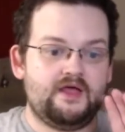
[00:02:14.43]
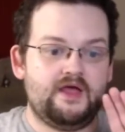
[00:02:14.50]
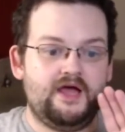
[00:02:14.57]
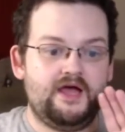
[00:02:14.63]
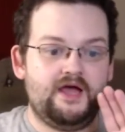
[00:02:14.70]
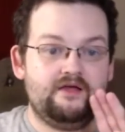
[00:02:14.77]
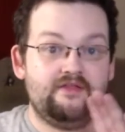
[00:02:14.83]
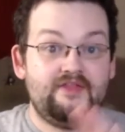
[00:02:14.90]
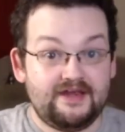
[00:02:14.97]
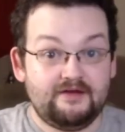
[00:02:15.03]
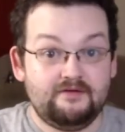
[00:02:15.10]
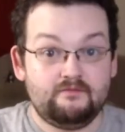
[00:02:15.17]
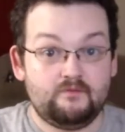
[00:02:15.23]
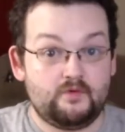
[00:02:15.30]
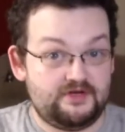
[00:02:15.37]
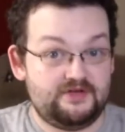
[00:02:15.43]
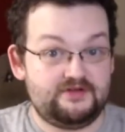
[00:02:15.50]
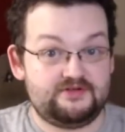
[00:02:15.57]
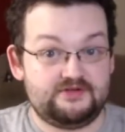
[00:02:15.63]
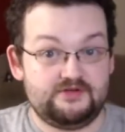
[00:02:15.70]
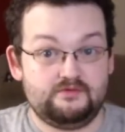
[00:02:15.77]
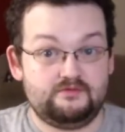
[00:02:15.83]
Then what you need to
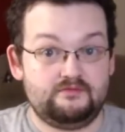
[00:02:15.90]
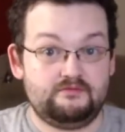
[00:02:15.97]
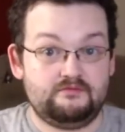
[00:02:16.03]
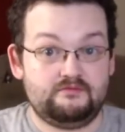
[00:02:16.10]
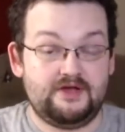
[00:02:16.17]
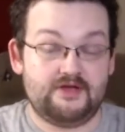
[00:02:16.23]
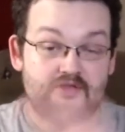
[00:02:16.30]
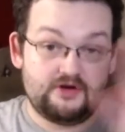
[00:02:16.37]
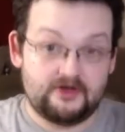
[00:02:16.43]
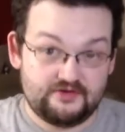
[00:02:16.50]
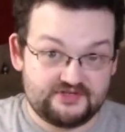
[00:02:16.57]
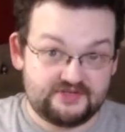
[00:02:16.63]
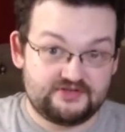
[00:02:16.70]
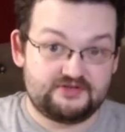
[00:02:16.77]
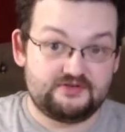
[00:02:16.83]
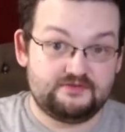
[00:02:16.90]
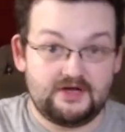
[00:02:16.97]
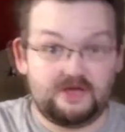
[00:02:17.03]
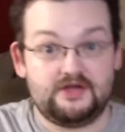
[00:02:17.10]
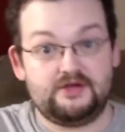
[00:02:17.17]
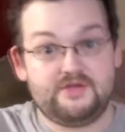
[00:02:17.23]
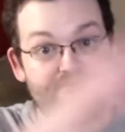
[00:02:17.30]
do, now you know the system
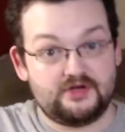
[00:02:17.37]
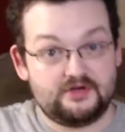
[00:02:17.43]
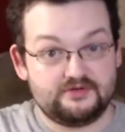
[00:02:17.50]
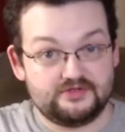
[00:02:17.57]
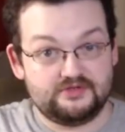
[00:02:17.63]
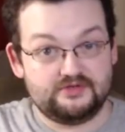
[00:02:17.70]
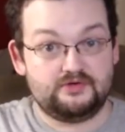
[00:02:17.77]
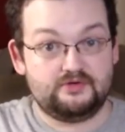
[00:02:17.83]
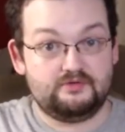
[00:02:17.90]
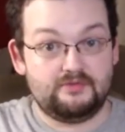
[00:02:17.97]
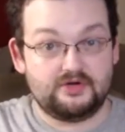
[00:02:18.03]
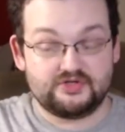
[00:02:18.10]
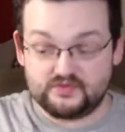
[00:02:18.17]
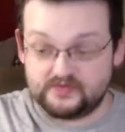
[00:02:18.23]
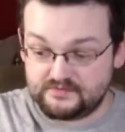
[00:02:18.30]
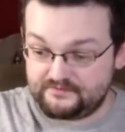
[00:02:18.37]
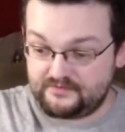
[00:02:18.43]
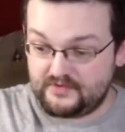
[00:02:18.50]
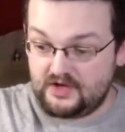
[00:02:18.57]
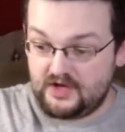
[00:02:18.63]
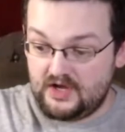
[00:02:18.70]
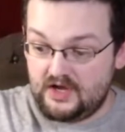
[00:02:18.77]
and you've chosen your module,
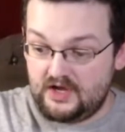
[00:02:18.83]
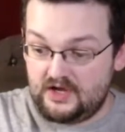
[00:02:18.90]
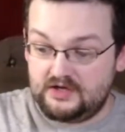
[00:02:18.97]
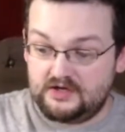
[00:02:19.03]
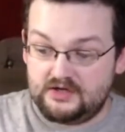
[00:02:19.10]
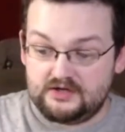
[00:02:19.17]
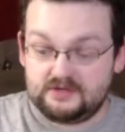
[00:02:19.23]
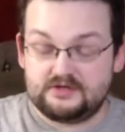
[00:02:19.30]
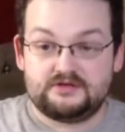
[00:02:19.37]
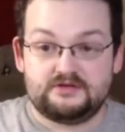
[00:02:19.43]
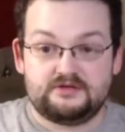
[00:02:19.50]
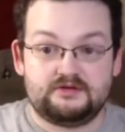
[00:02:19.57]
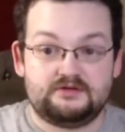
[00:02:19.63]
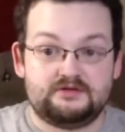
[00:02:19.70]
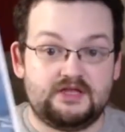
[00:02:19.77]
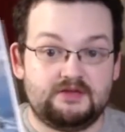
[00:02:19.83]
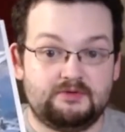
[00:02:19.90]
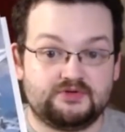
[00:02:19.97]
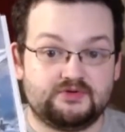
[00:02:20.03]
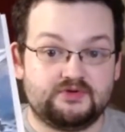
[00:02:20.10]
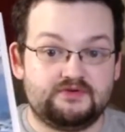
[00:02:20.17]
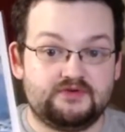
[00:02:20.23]
take the
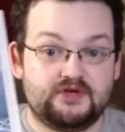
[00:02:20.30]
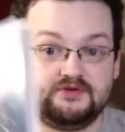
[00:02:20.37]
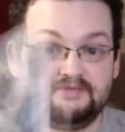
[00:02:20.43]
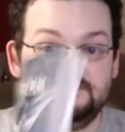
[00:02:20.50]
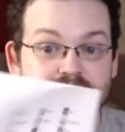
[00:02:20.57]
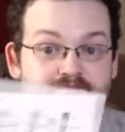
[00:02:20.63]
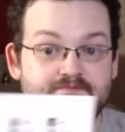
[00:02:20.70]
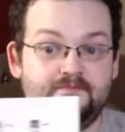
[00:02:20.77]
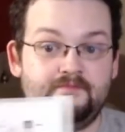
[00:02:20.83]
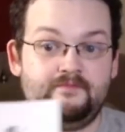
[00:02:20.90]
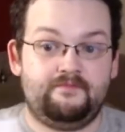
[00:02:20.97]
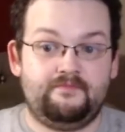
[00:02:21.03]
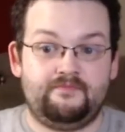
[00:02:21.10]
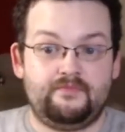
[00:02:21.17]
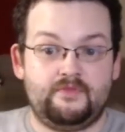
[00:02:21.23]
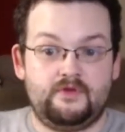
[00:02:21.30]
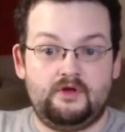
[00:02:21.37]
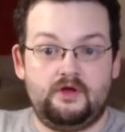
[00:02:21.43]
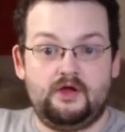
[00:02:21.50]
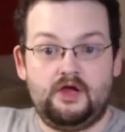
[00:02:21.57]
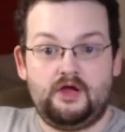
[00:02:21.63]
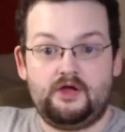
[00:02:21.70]
module you've chosen,
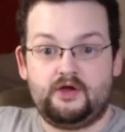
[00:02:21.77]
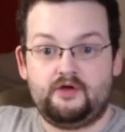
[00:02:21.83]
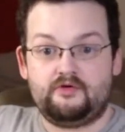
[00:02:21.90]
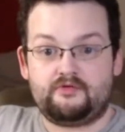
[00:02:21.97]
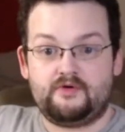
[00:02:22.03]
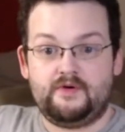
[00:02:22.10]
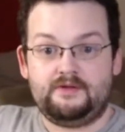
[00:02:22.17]
go through it